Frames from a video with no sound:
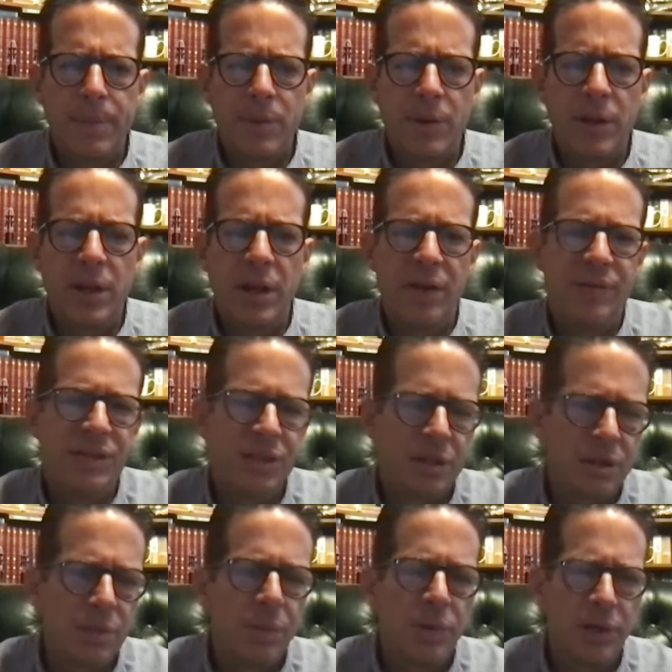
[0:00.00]
right? Obviously,
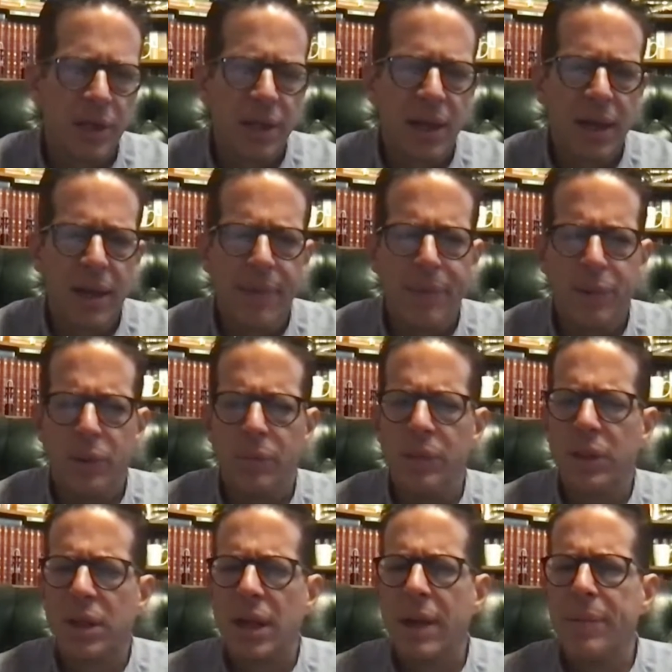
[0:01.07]
they're deploying capital,
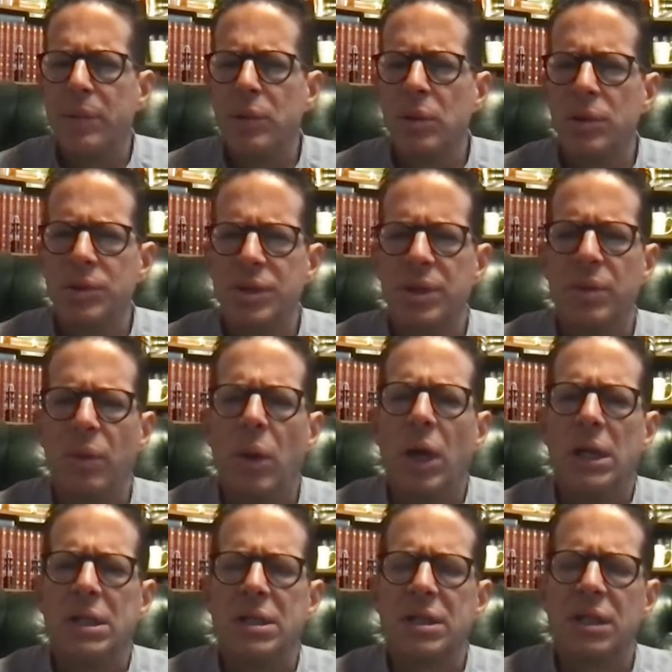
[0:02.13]
but the capital goes in
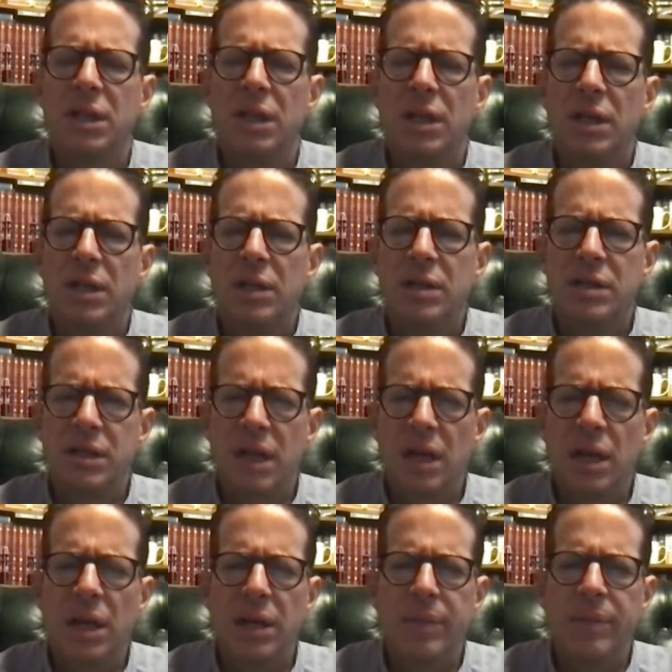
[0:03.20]
once. The
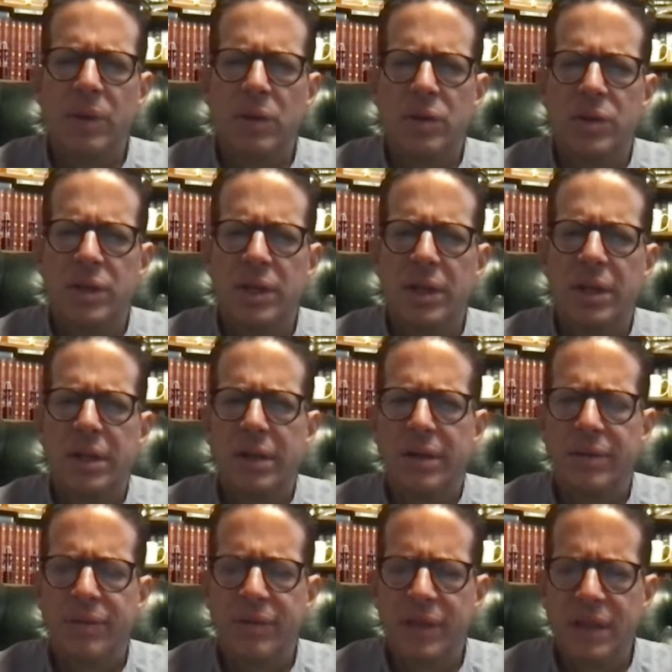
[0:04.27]
time goes in
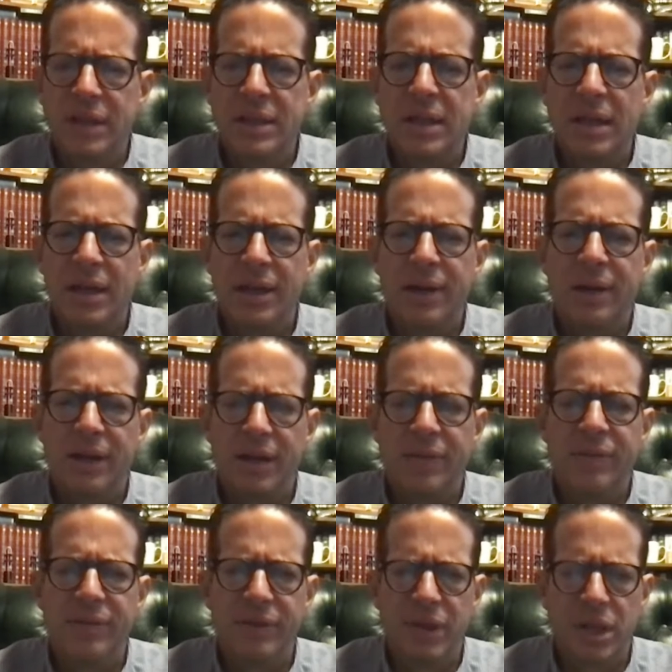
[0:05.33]
for the entire
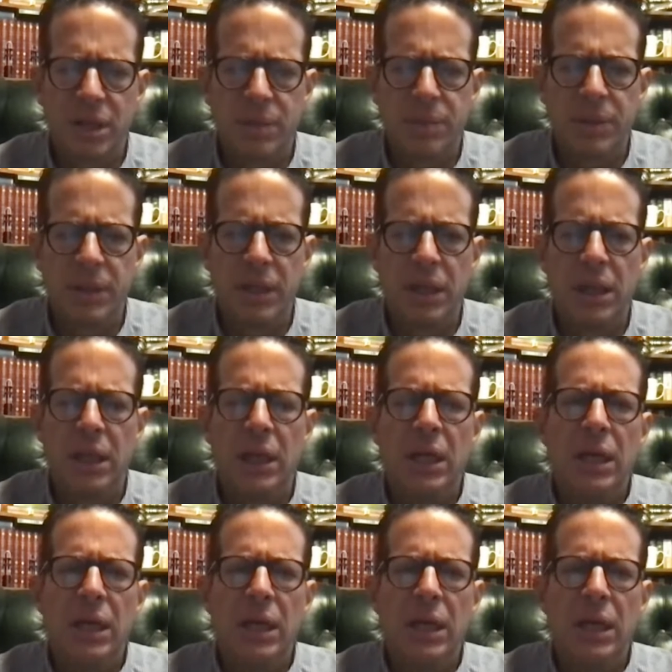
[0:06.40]
life of the company.